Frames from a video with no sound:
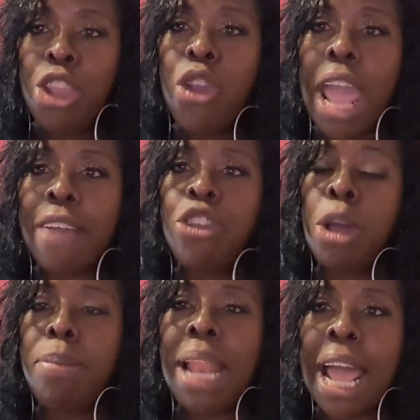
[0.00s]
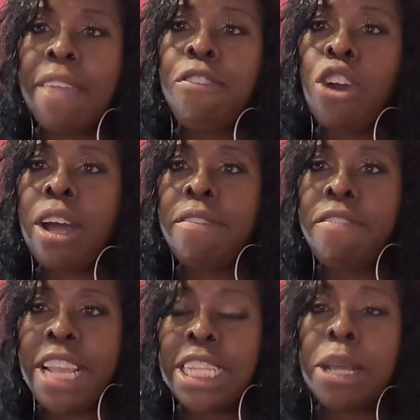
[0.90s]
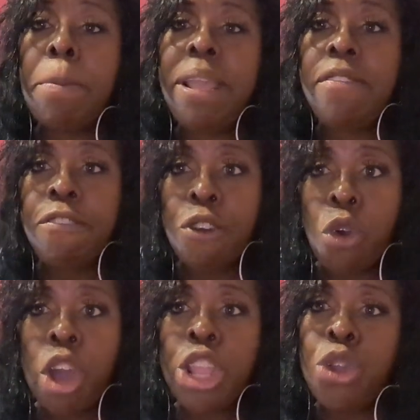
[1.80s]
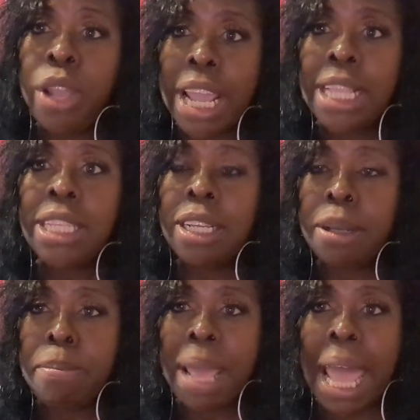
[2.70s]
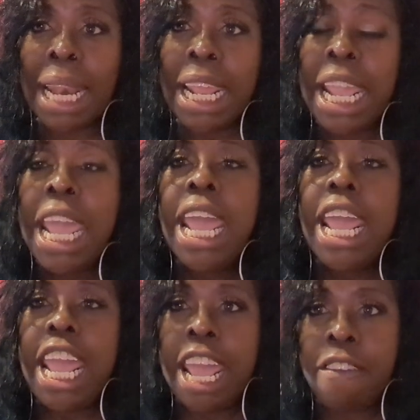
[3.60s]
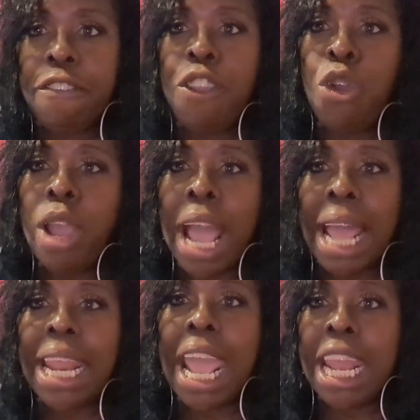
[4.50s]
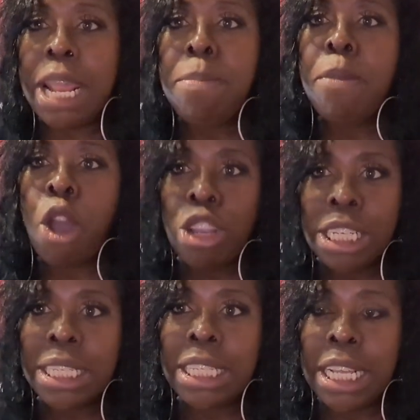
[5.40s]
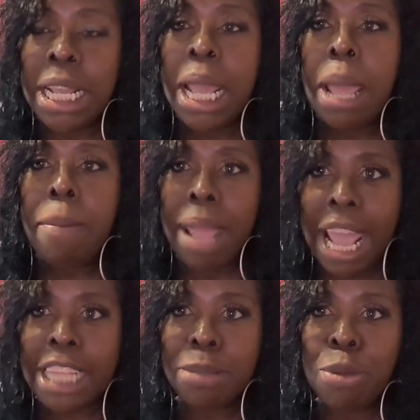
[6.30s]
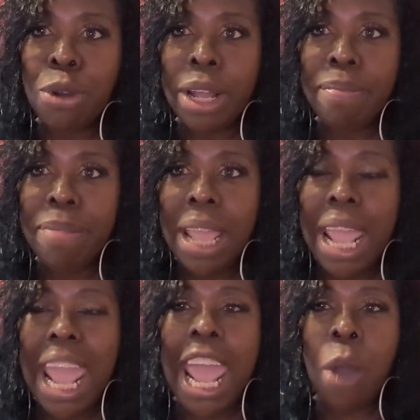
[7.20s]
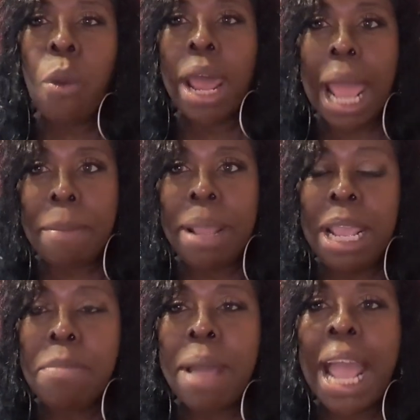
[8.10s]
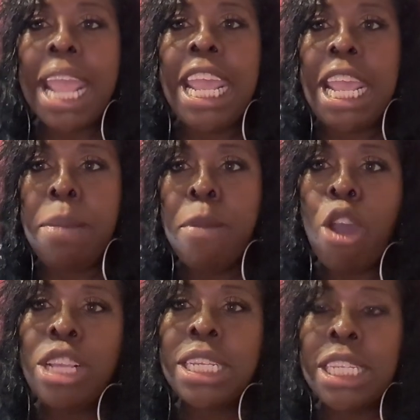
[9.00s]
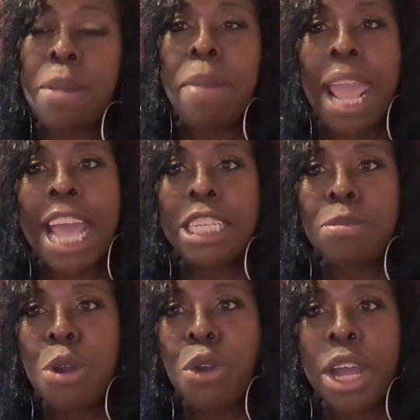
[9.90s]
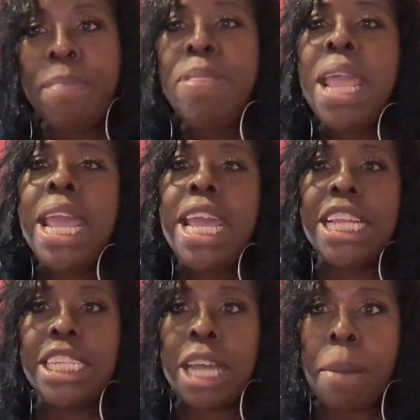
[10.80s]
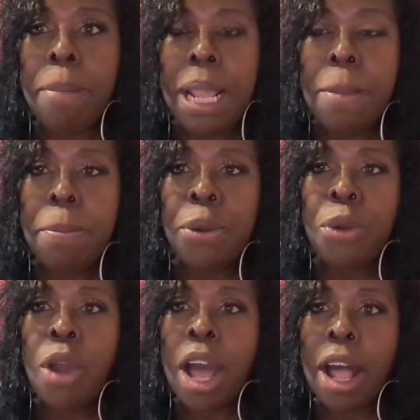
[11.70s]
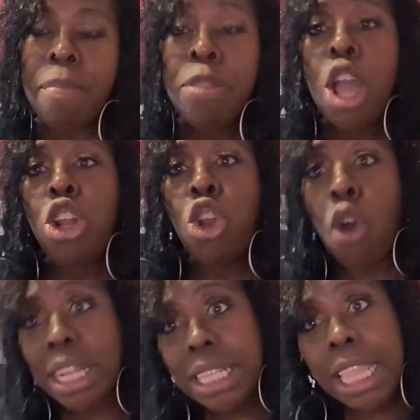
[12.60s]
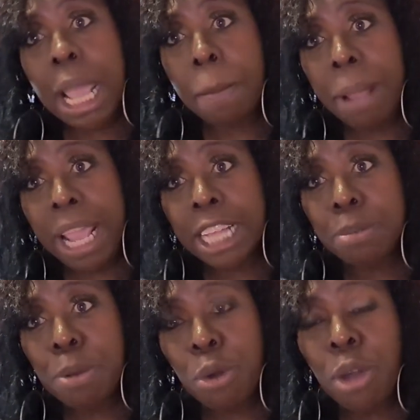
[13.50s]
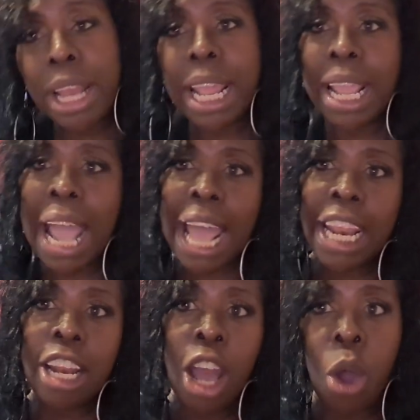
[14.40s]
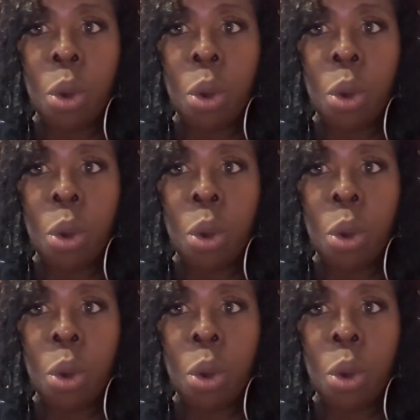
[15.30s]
You have to apply for a visa before you get to Bali if you got an emergency passport. And what I mean by emergency passport is some people lost their passport and got it,